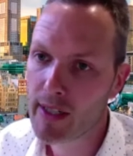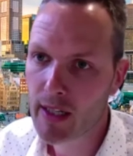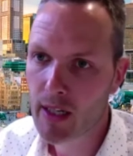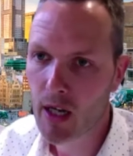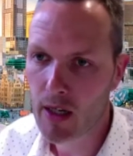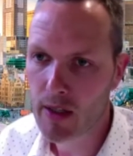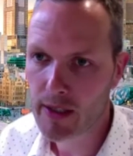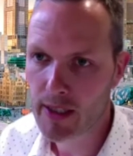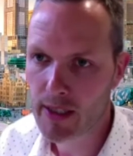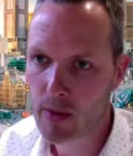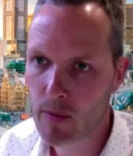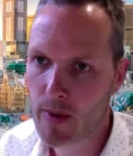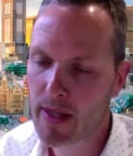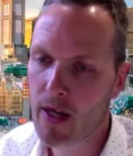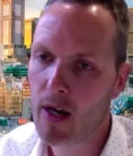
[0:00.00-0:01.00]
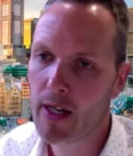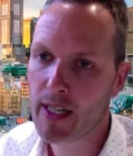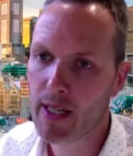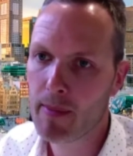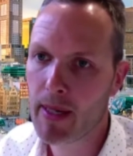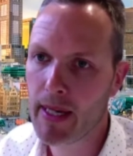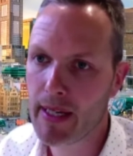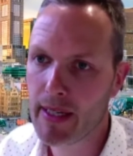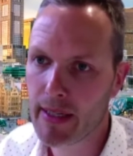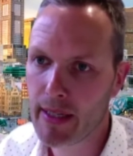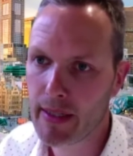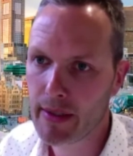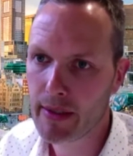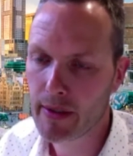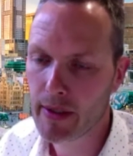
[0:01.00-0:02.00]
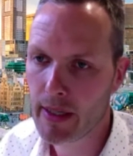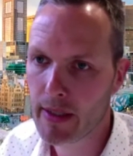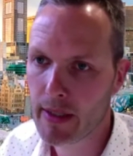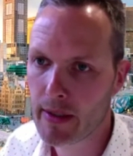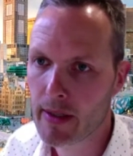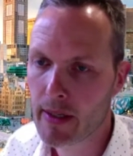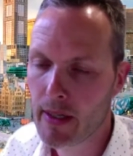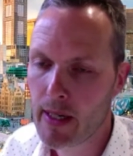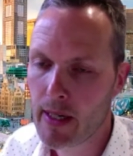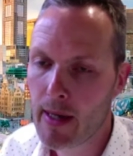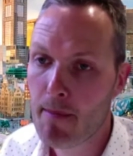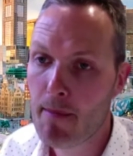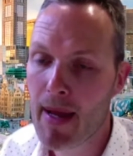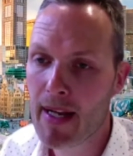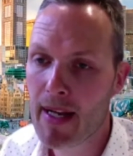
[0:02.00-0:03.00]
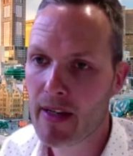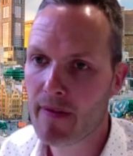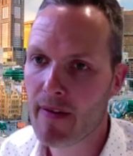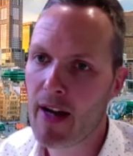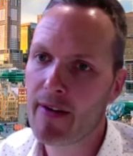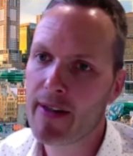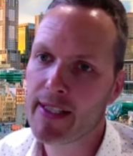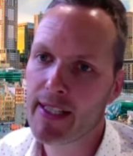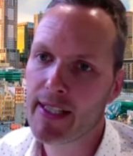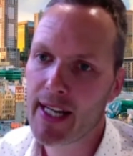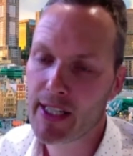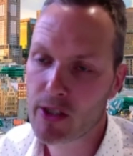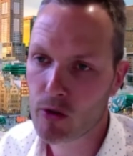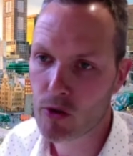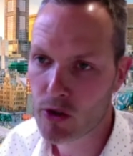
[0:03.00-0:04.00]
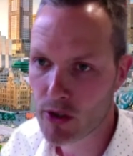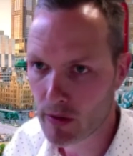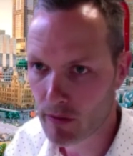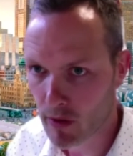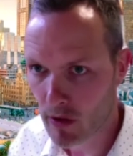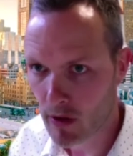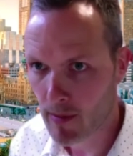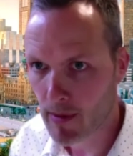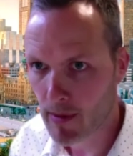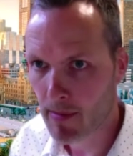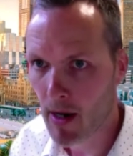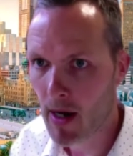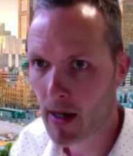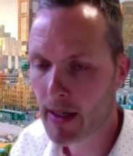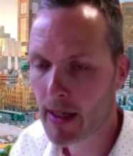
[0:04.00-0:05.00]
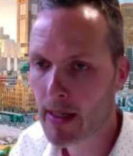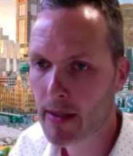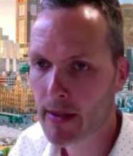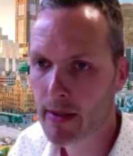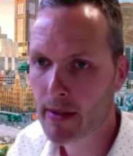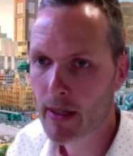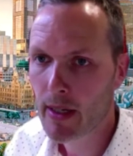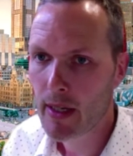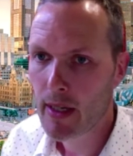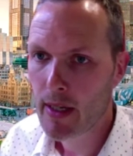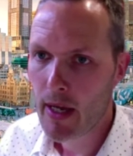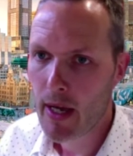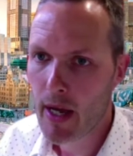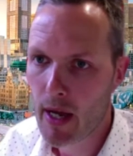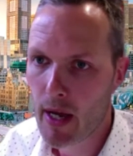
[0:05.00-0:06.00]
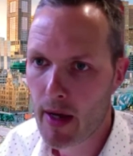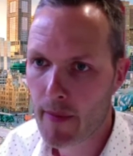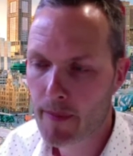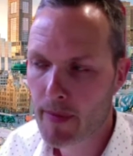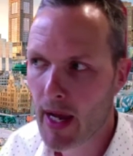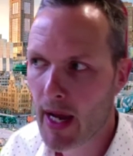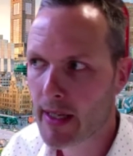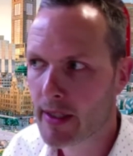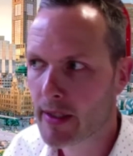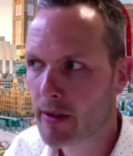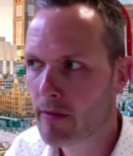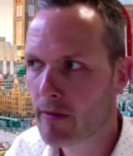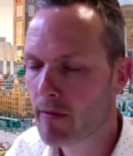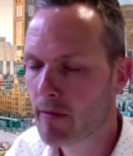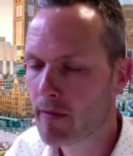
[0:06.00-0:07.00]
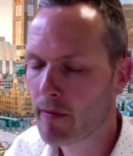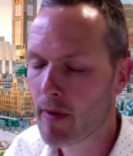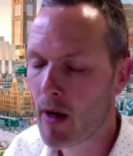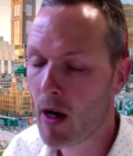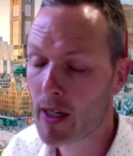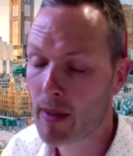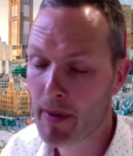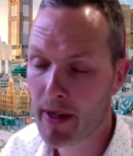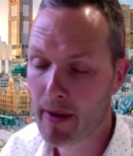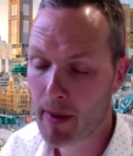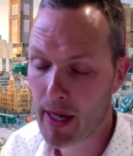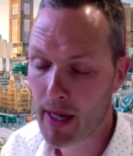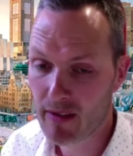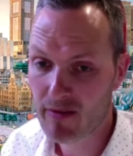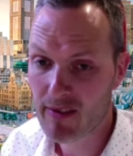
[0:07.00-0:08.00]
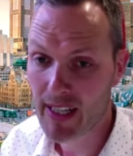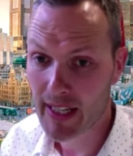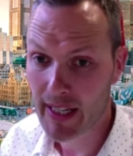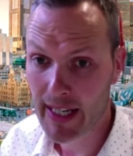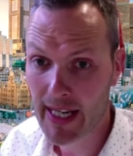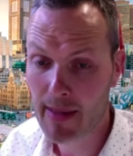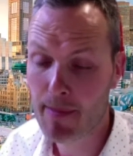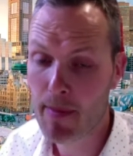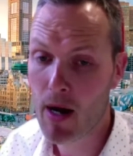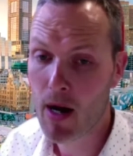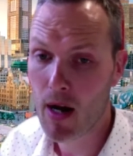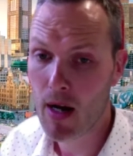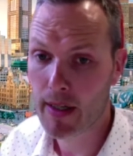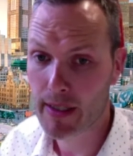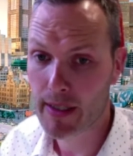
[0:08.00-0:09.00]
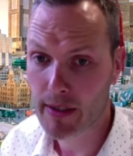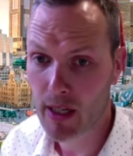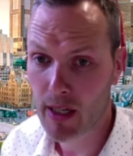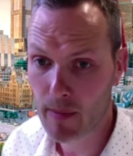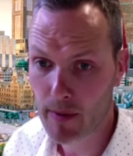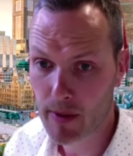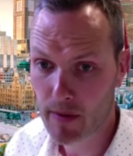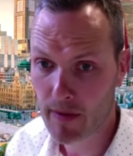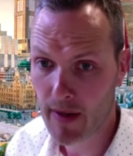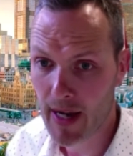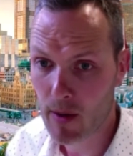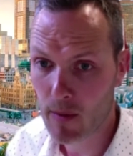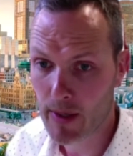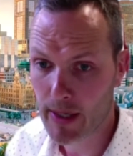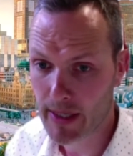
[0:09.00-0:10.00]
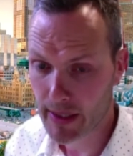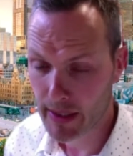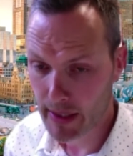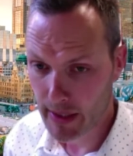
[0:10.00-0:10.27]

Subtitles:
closely with IDP in many of our international student recruitment markets, and IDP played really a key part in terms of how we